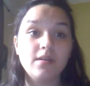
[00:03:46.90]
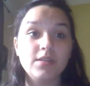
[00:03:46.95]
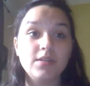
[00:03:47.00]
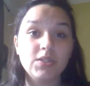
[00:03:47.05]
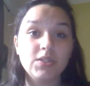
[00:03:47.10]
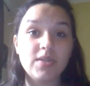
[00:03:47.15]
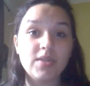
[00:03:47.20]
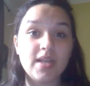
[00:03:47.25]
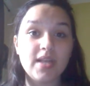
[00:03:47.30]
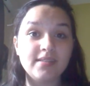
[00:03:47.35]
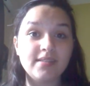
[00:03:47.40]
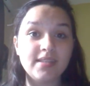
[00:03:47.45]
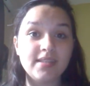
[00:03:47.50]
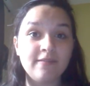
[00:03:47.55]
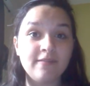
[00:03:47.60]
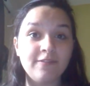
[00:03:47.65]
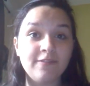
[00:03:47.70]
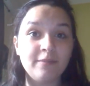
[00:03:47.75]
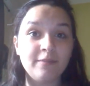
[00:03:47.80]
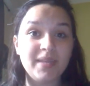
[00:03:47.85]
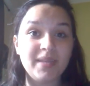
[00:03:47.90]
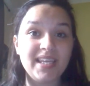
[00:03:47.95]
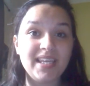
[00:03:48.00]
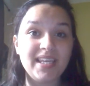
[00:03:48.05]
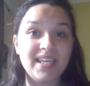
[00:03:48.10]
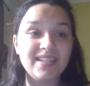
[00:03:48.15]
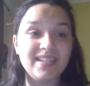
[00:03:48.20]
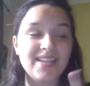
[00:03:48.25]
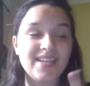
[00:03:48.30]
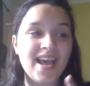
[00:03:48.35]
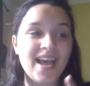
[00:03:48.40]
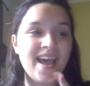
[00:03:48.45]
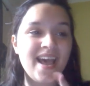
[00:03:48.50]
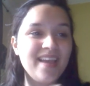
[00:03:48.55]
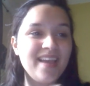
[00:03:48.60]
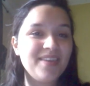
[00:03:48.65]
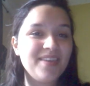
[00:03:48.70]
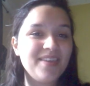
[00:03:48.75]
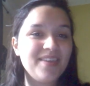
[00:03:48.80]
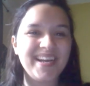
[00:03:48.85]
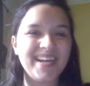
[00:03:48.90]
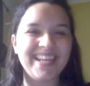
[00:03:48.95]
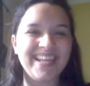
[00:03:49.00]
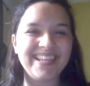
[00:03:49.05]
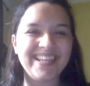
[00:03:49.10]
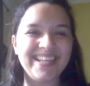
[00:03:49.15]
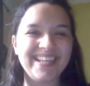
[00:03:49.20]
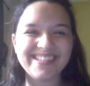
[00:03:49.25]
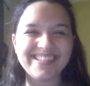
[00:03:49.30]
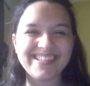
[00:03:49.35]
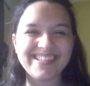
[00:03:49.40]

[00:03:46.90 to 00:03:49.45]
So that's it for me. Tag, you're it.